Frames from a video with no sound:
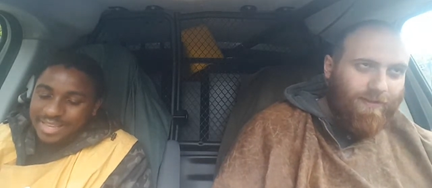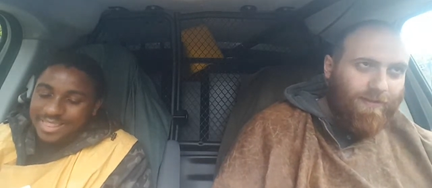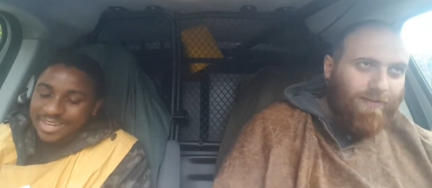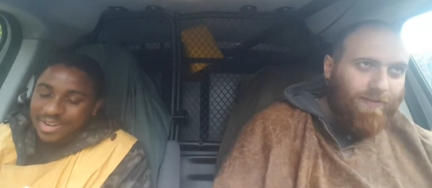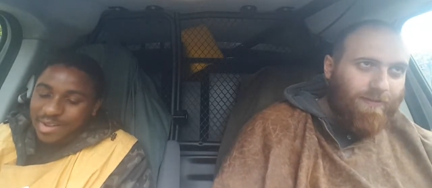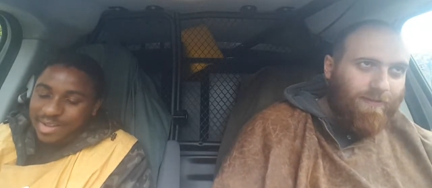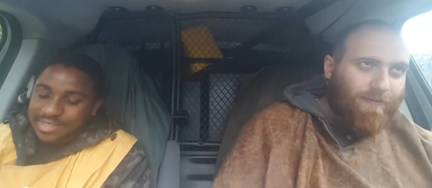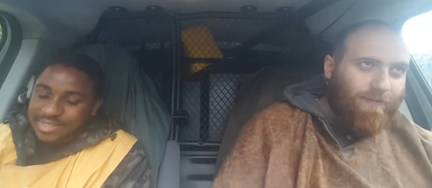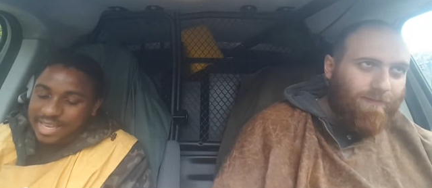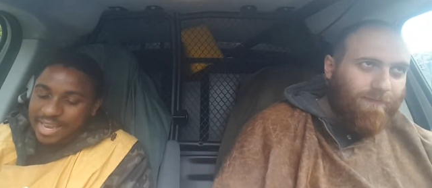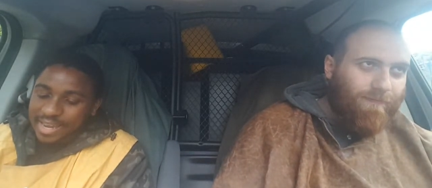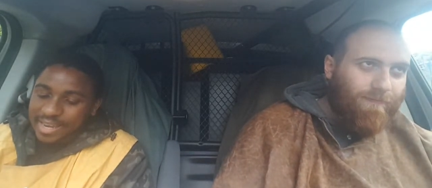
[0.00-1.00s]
Speaker 1: In the
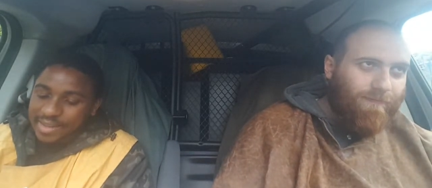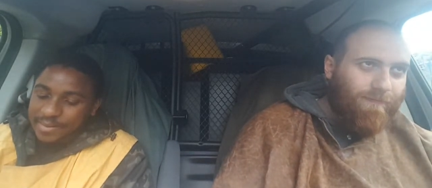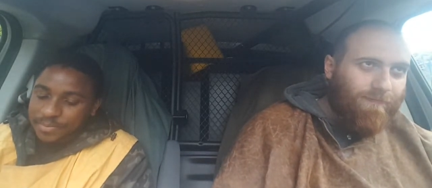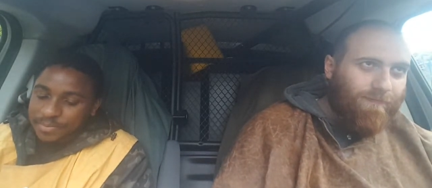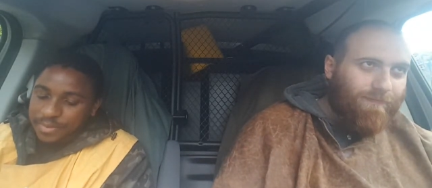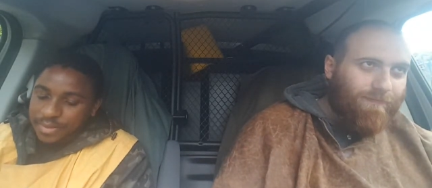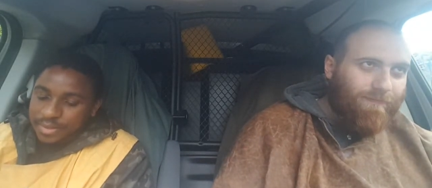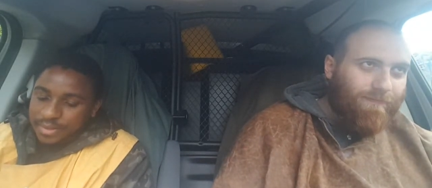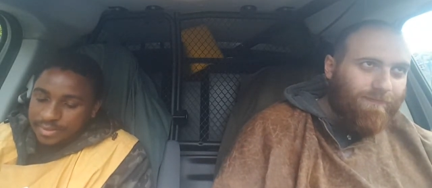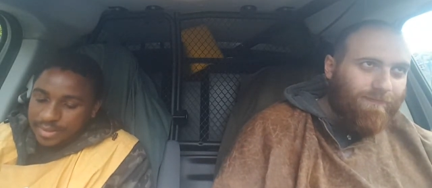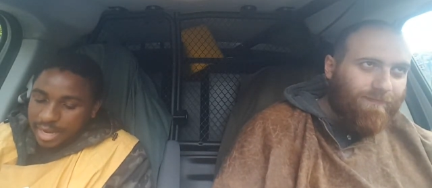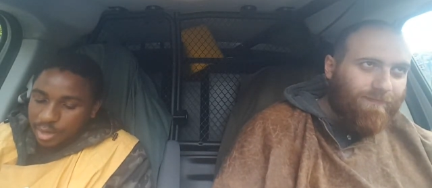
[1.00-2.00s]
last day,
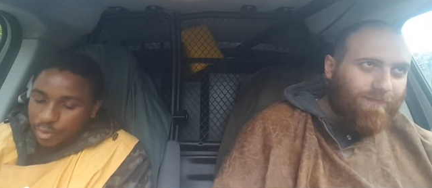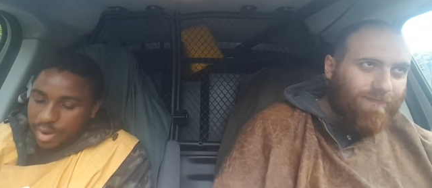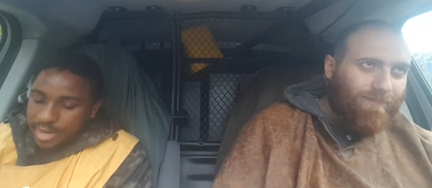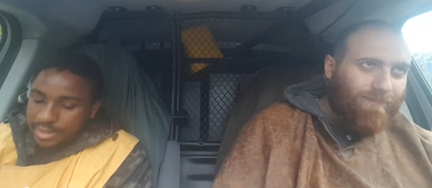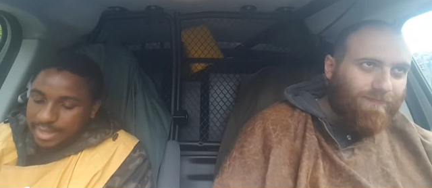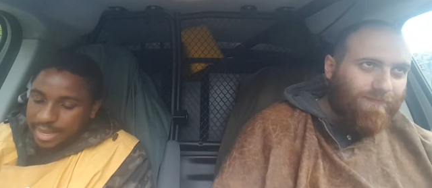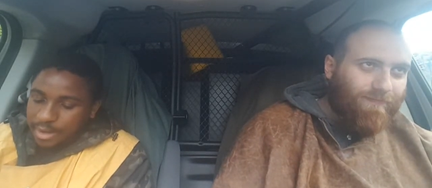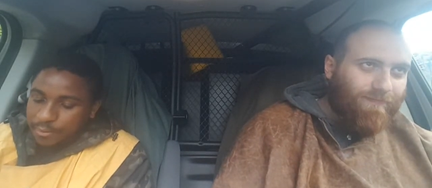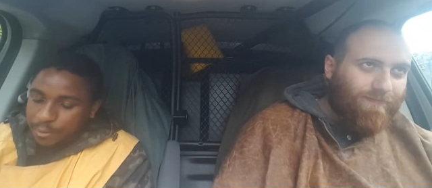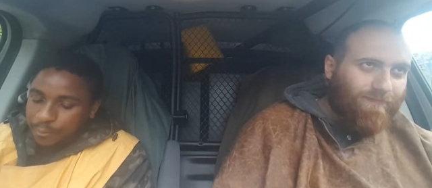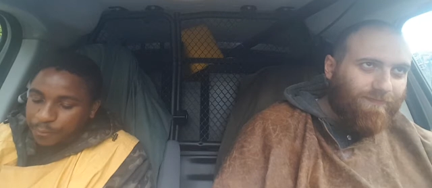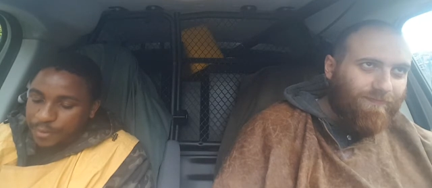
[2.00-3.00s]
that great day
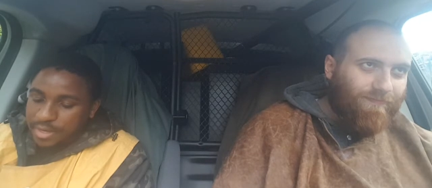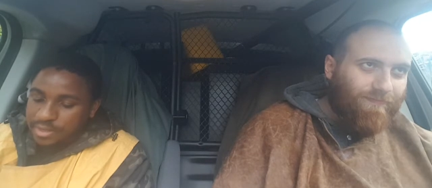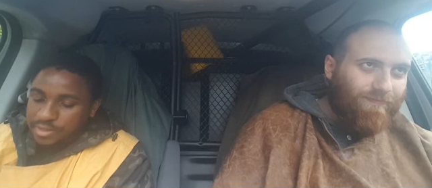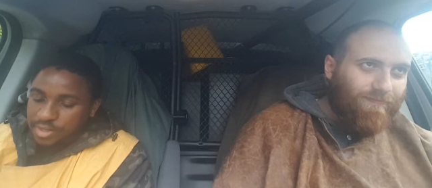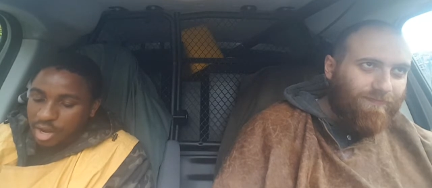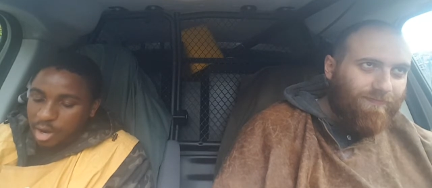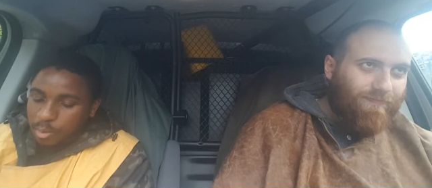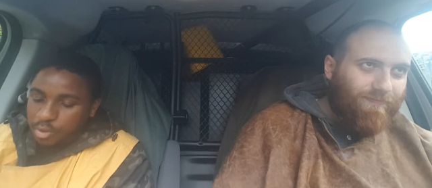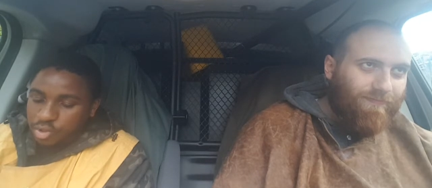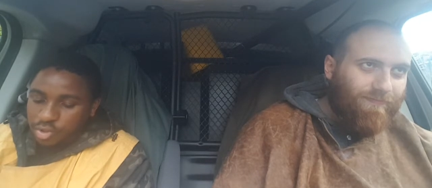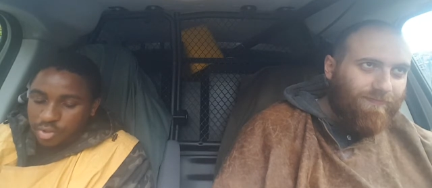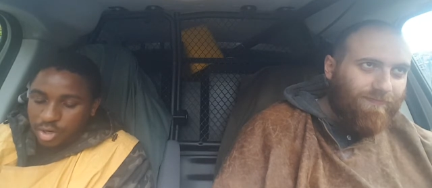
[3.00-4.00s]
of the feast,
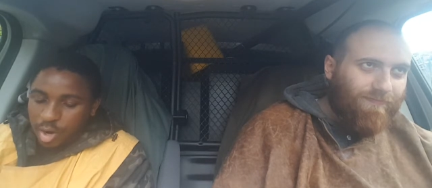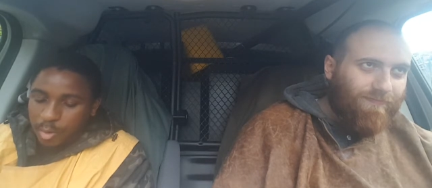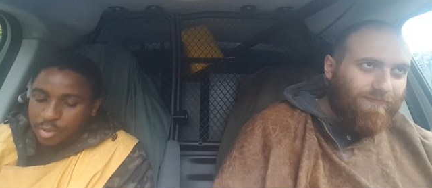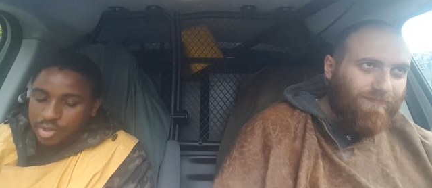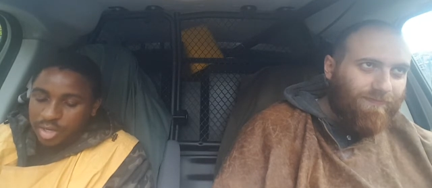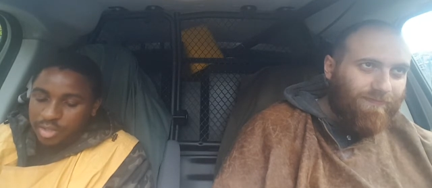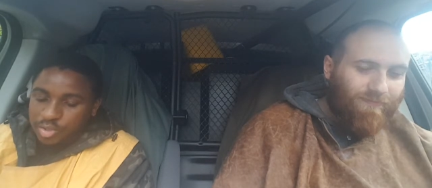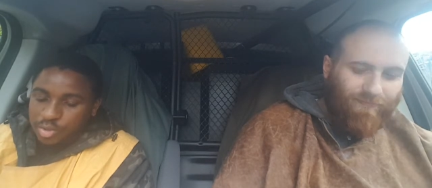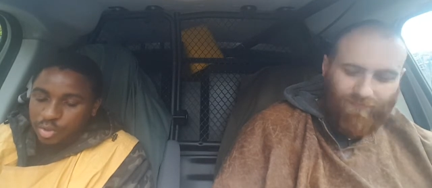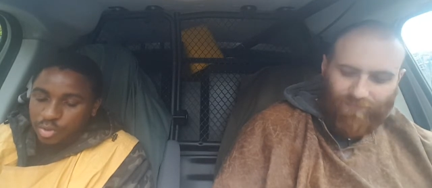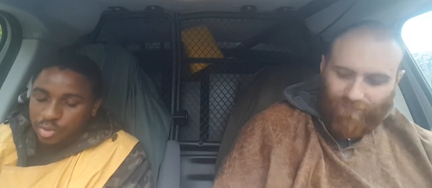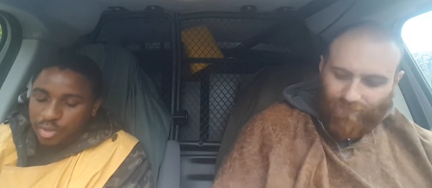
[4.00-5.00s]
Yehoshua
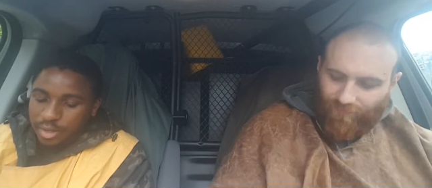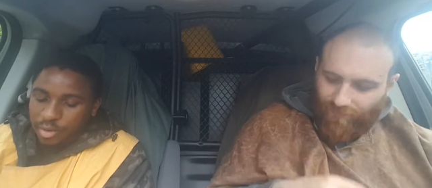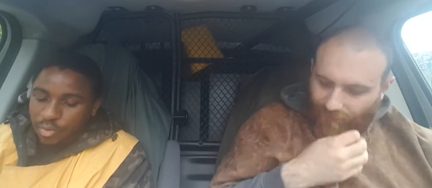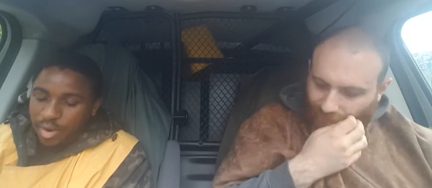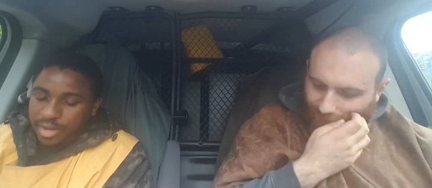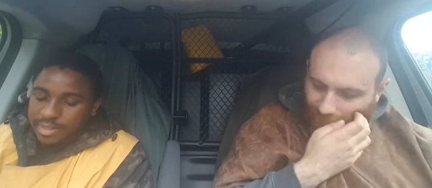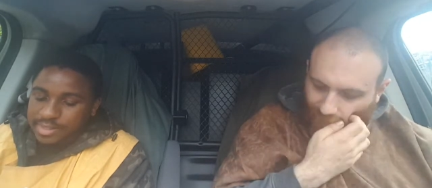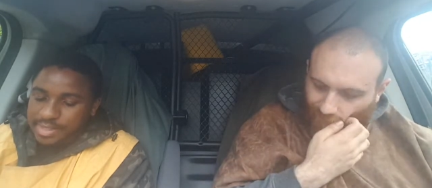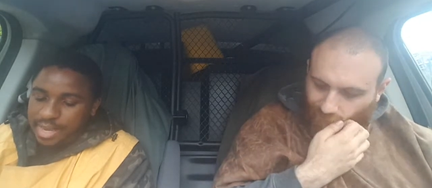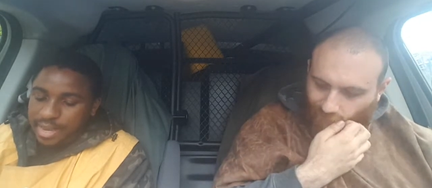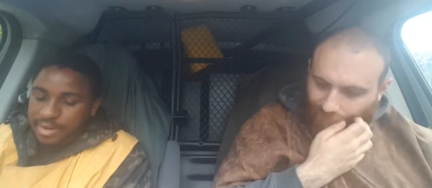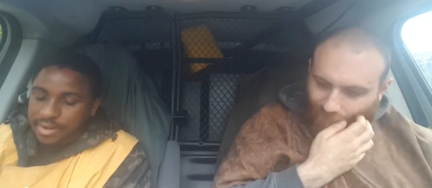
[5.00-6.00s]
stood and cried,
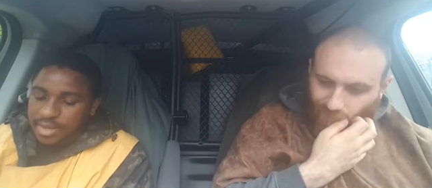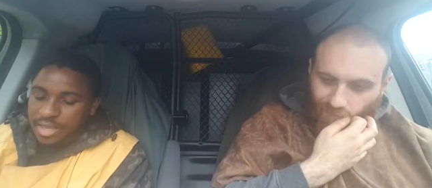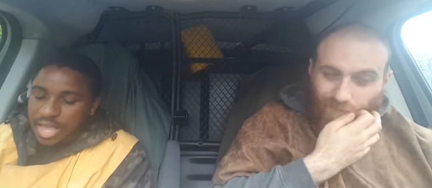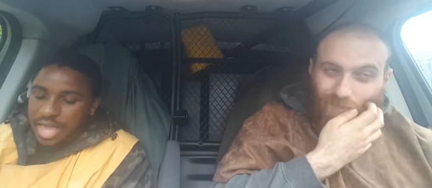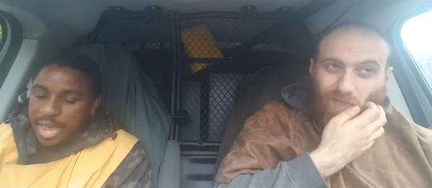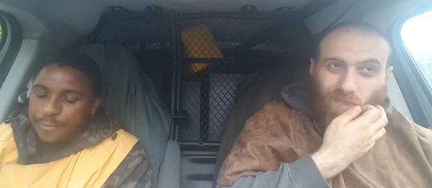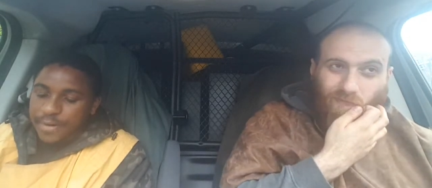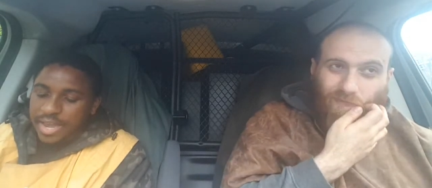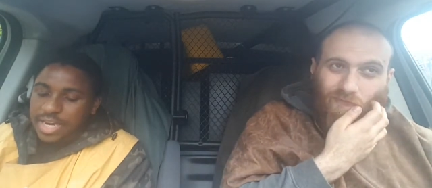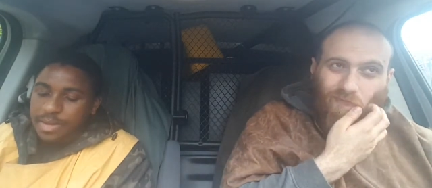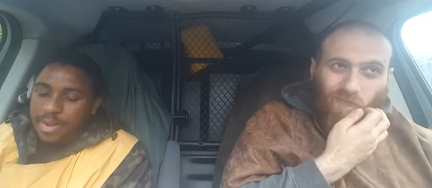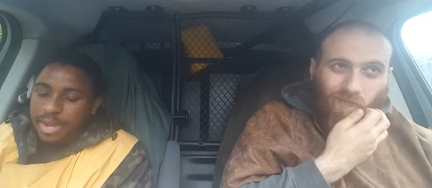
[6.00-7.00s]
saying, "If
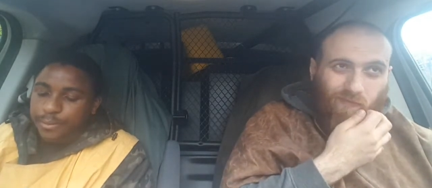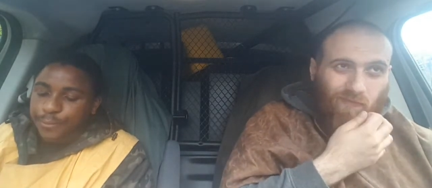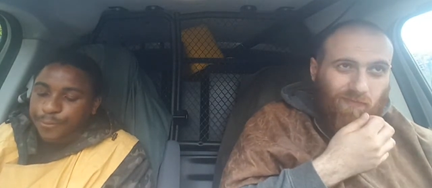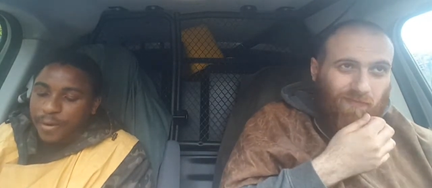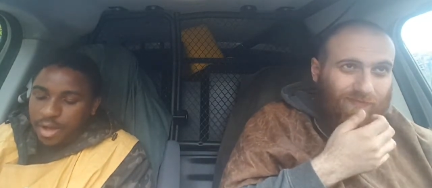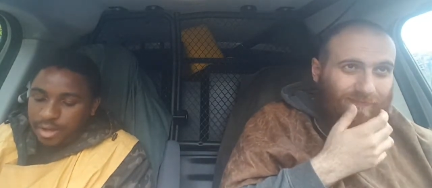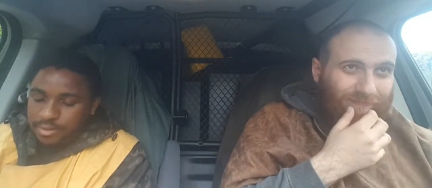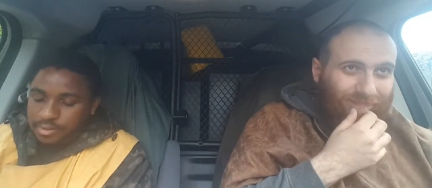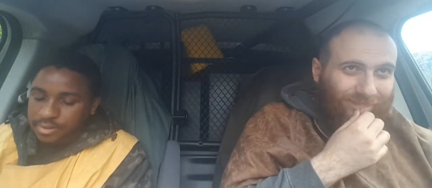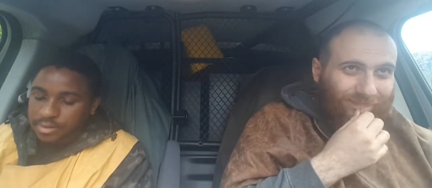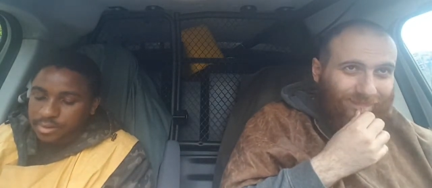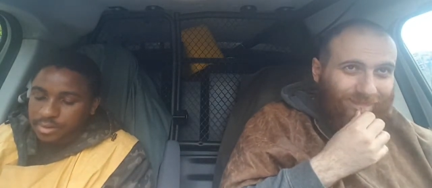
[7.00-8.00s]
any man
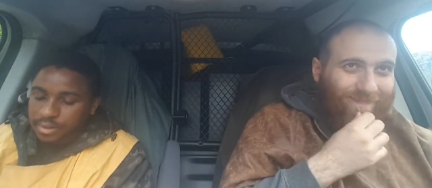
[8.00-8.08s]
first,